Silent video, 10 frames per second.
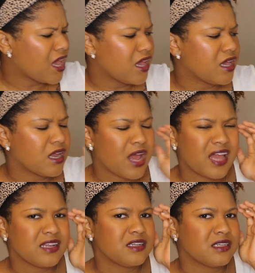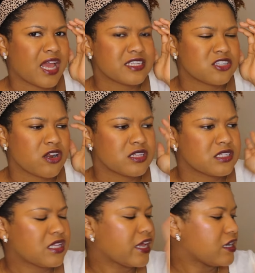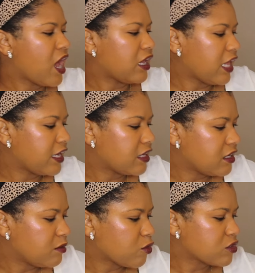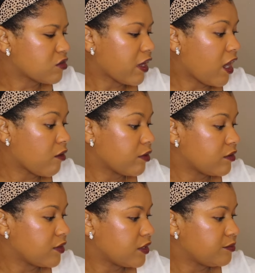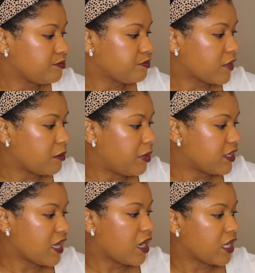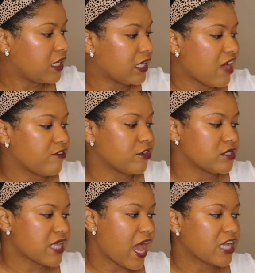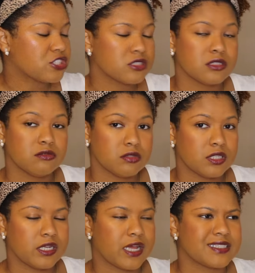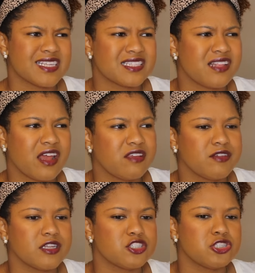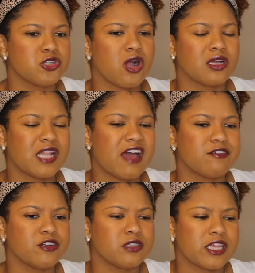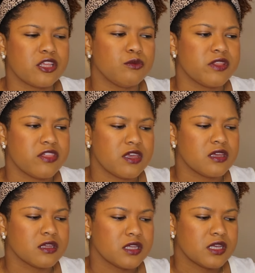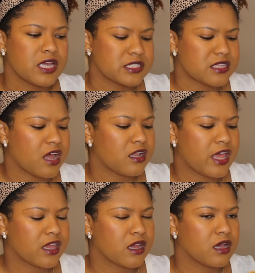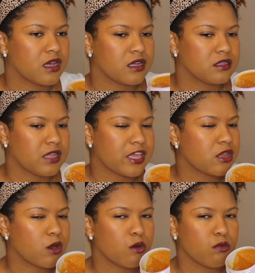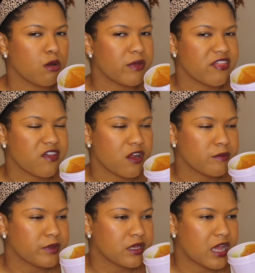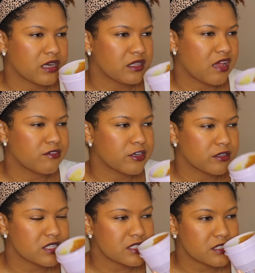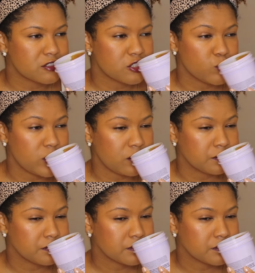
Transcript: And I didn't, I started to like not like it anymore. So I got rid of it. But the honey lavender is actually really nice. It's not even a strong lavender like you would think. It's not like a, like your aromatherapy kind of lavender. This is sweet.